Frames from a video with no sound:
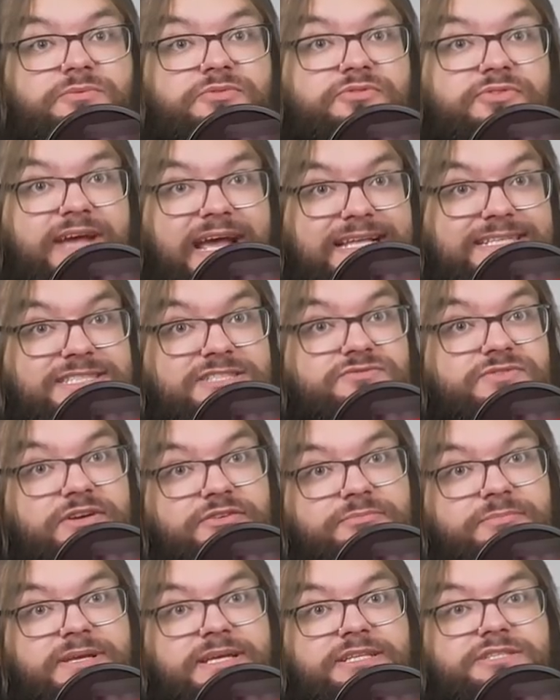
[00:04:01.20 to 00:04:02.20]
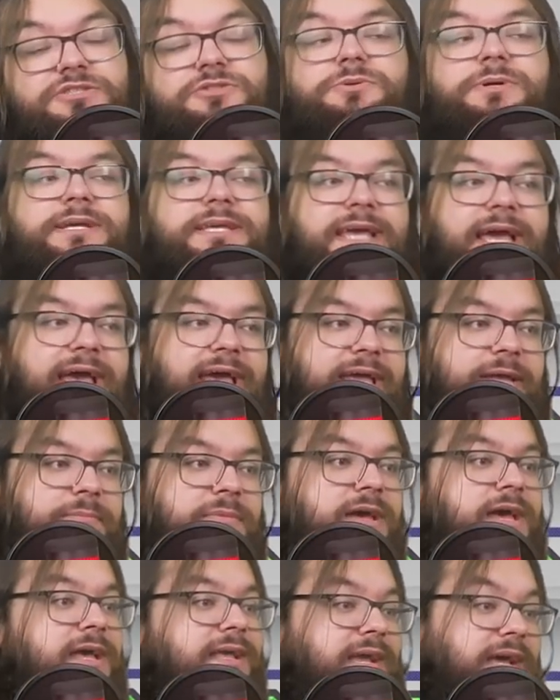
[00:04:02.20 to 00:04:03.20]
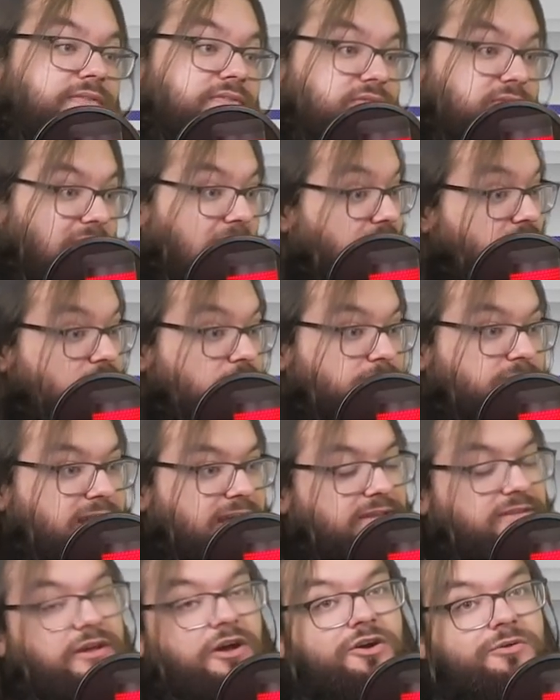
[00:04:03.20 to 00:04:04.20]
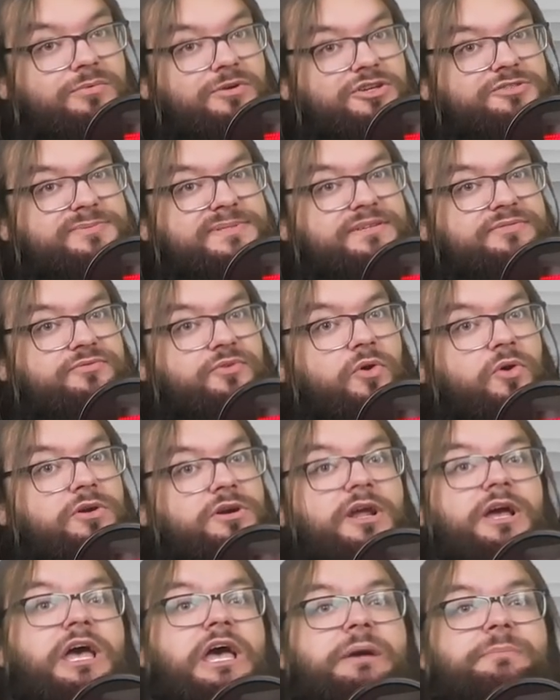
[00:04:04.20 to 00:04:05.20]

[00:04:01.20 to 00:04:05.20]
friends with me to a game that never played Roblox before,